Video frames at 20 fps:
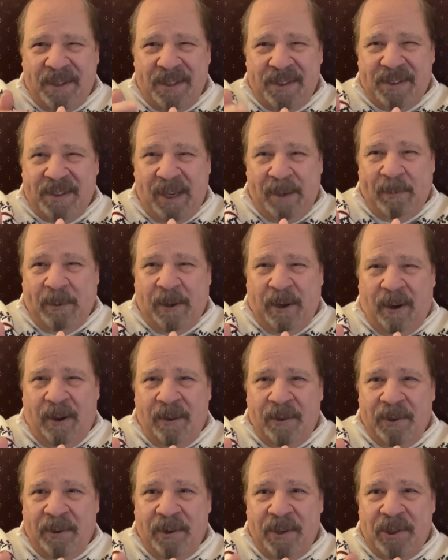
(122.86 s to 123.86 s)
the same
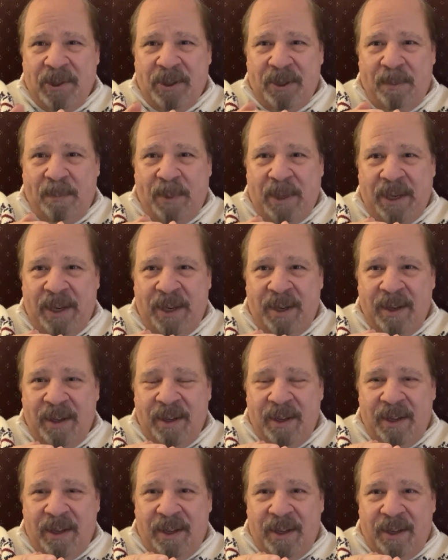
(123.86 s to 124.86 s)
color. It should be
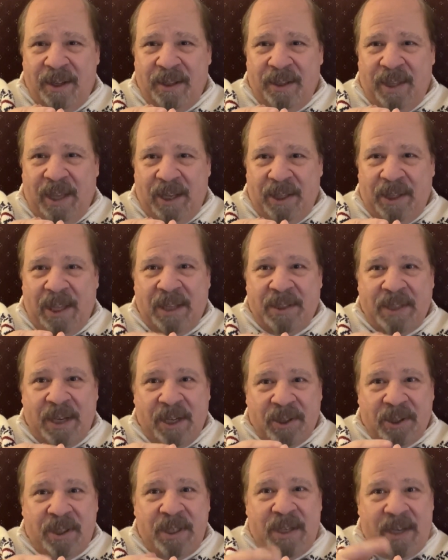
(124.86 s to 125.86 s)
that's
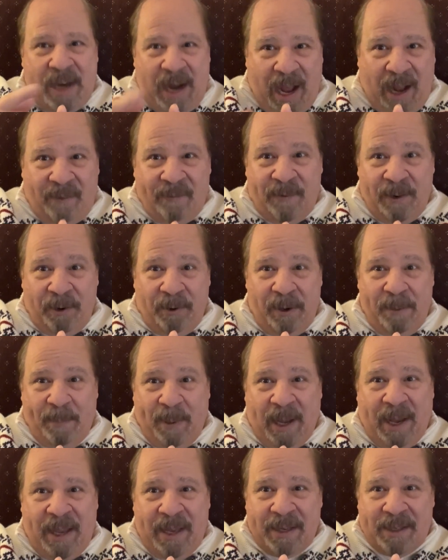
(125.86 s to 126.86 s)
actually not very
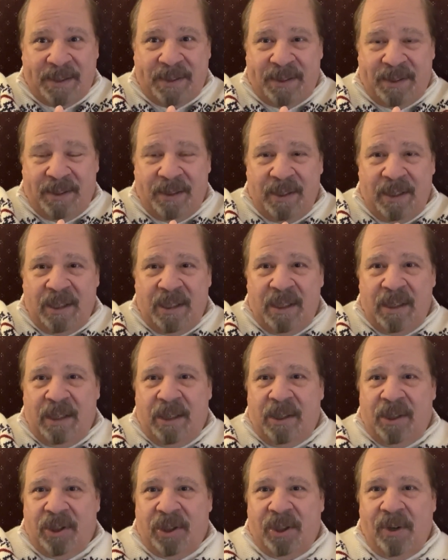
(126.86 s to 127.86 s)
biased.
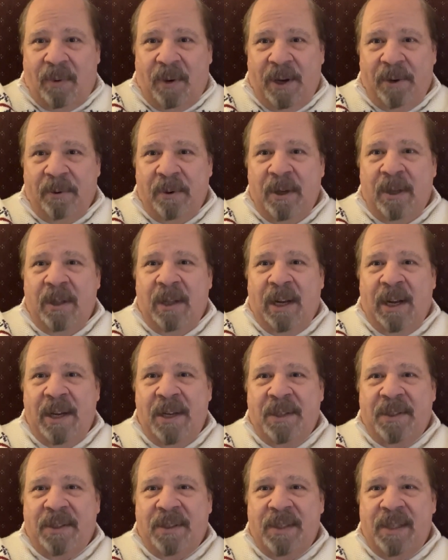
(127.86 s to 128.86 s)
So I
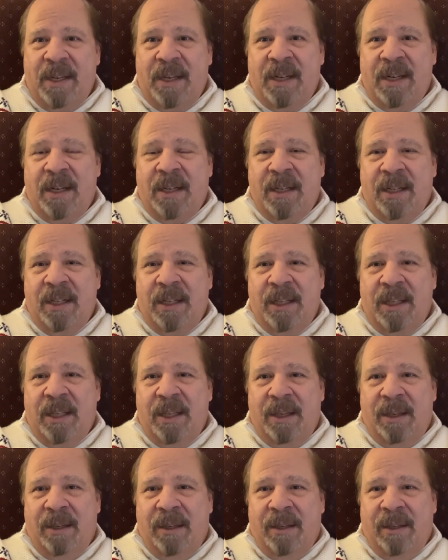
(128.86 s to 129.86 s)
realized that
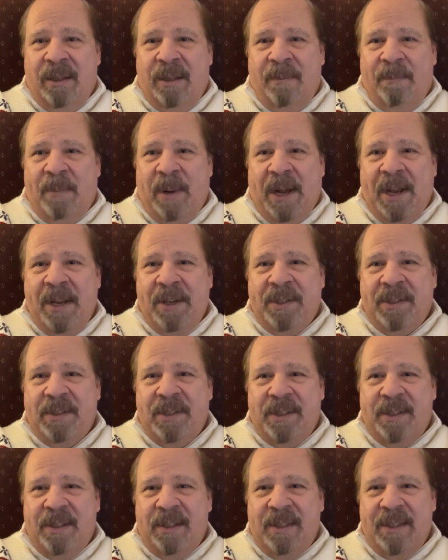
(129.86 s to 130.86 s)
the
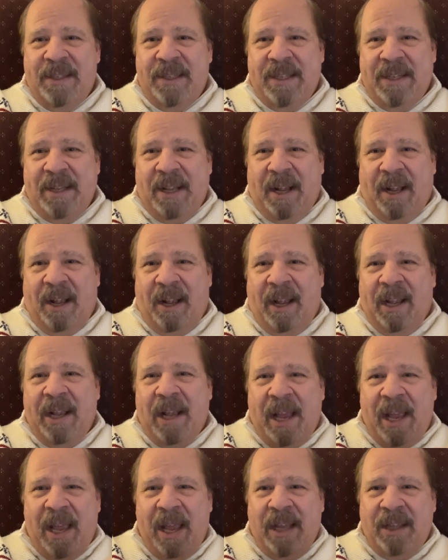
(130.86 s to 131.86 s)
bias,
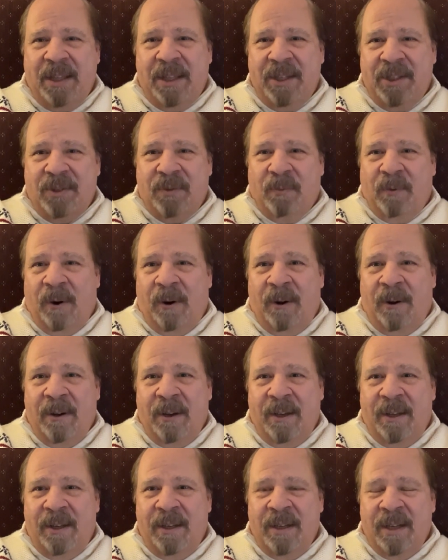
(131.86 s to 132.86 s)
I had this
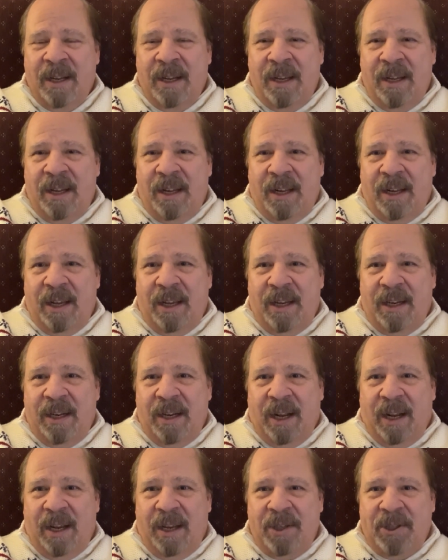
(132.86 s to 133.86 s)
wrong,
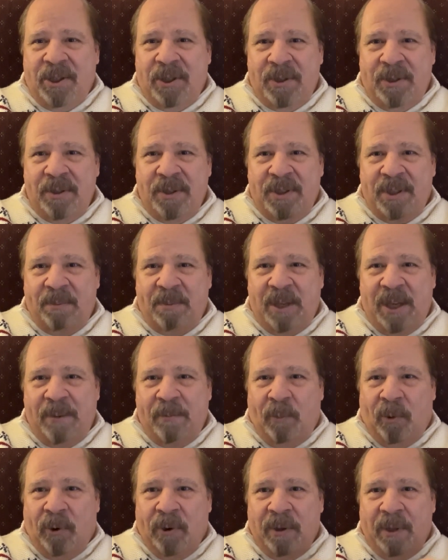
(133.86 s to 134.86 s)
and I should do
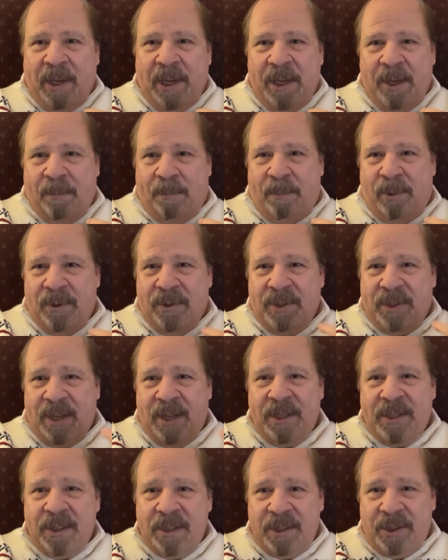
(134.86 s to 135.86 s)
something more like a
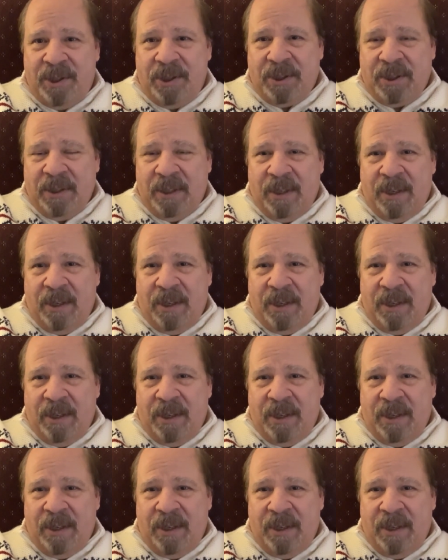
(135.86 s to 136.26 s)
percentage